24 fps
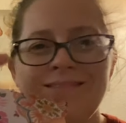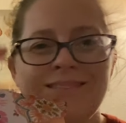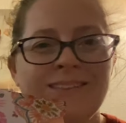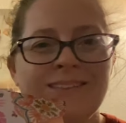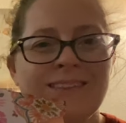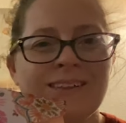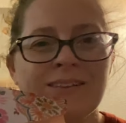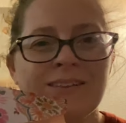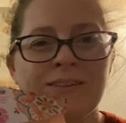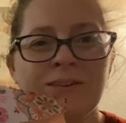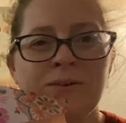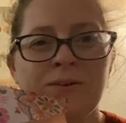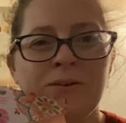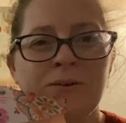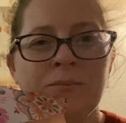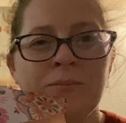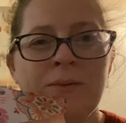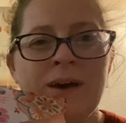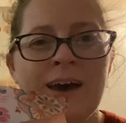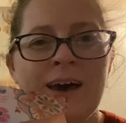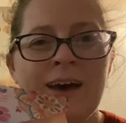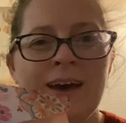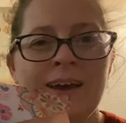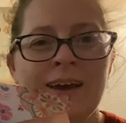the little
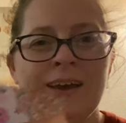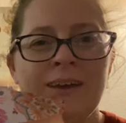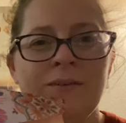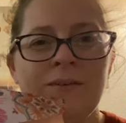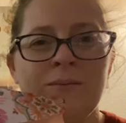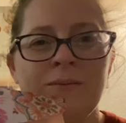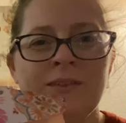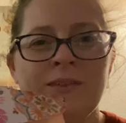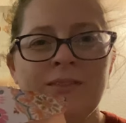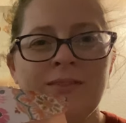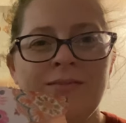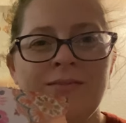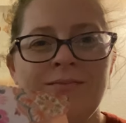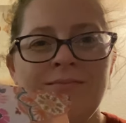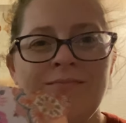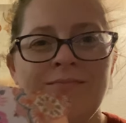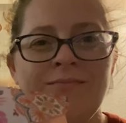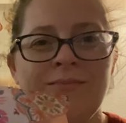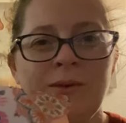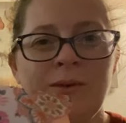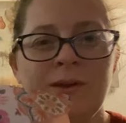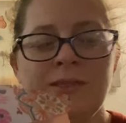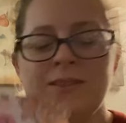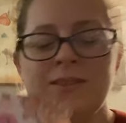bag
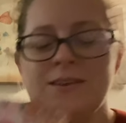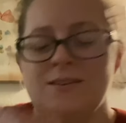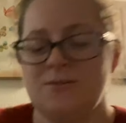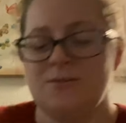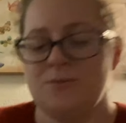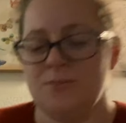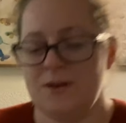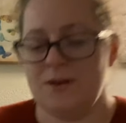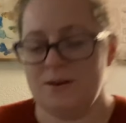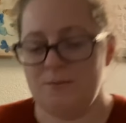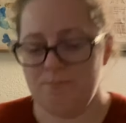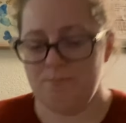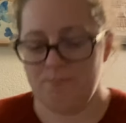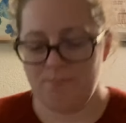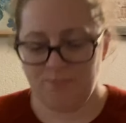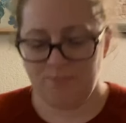with this one.